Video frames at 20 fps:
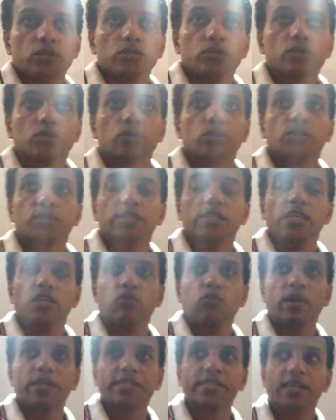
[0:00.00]
So see
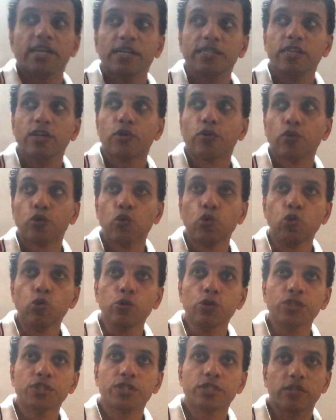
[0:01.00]
what are the
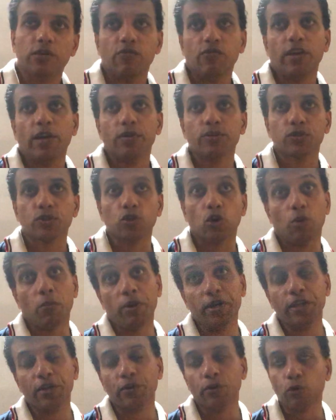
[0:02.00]
rules. We have so
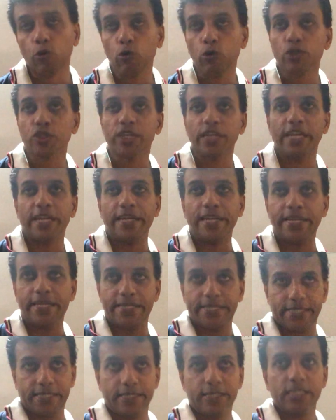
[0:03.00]
many rules in
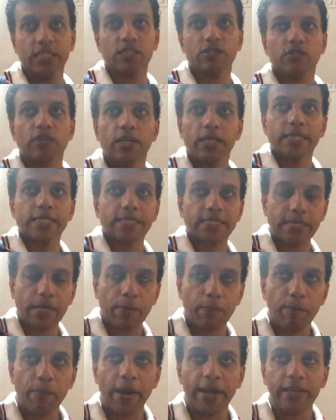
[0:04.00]
indices.
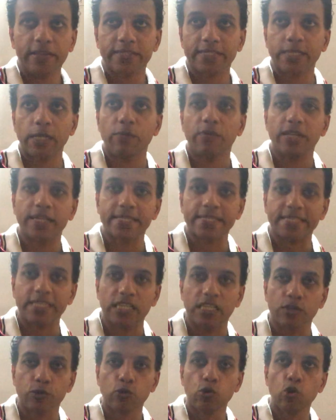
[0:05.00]
Step by step we'll
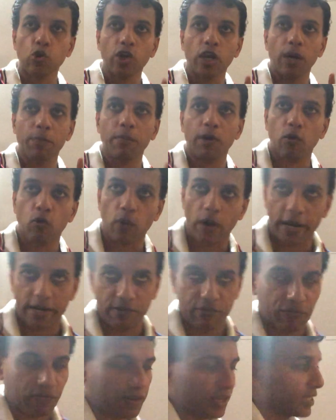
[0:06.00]
see rule number
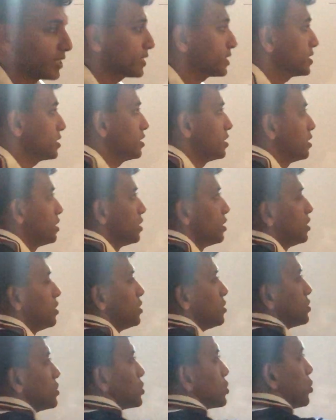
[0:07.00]
1 first.
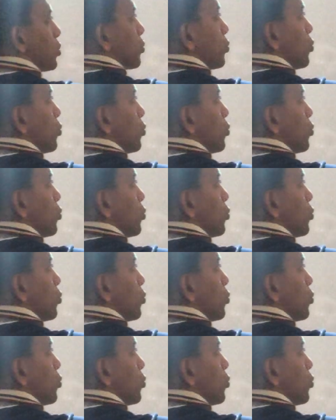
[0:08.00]
So